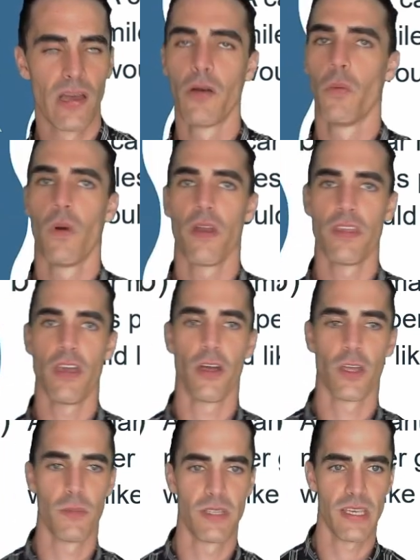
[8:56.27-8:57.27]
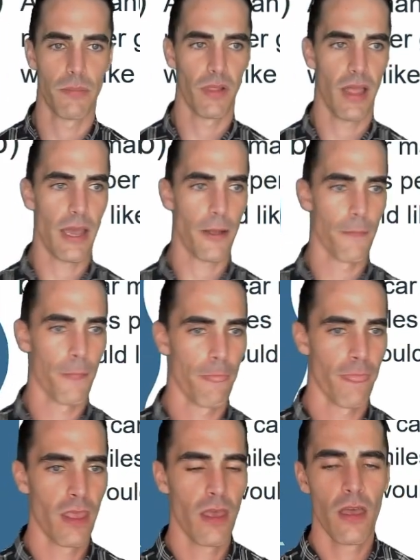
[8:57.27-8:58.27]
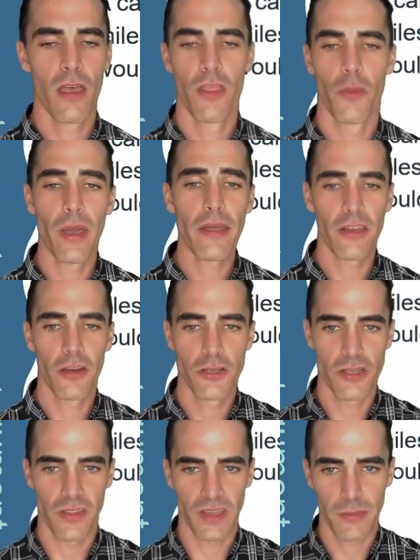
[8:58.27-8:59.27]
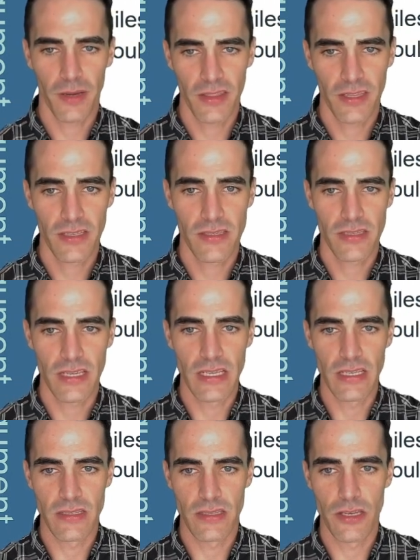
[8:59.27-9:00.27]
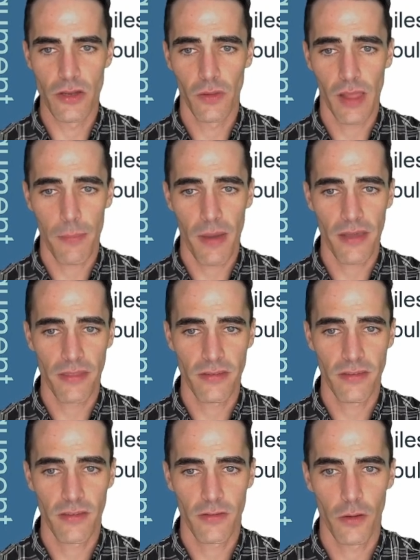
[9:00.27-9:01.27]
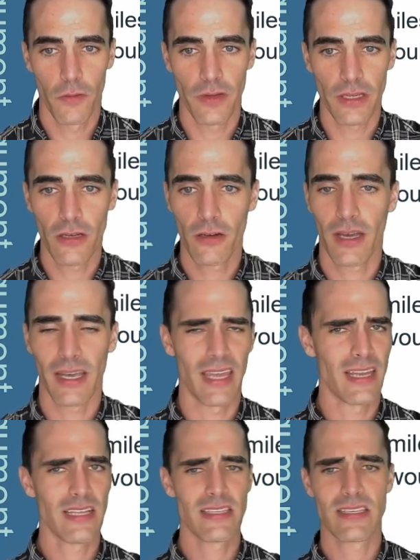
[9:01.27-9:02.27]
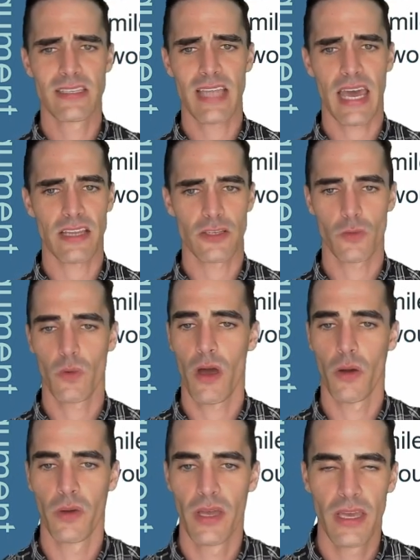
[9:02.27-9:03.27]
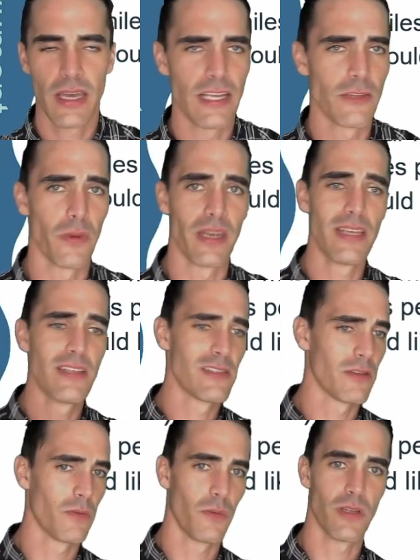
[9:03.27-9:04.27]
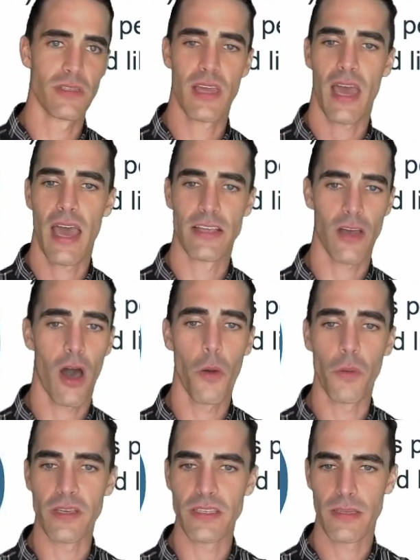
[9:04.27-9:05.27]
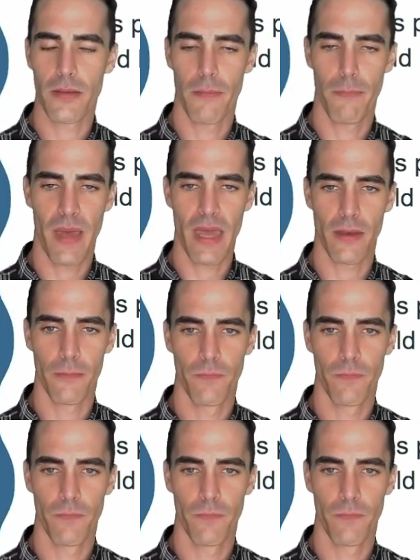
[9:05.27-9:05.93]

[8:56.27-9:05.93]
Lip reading: What are the arguments at play? The way I'd encourage you to think about this is the null hypothesis over here, again, it's the status quo. It's what is, what has always been.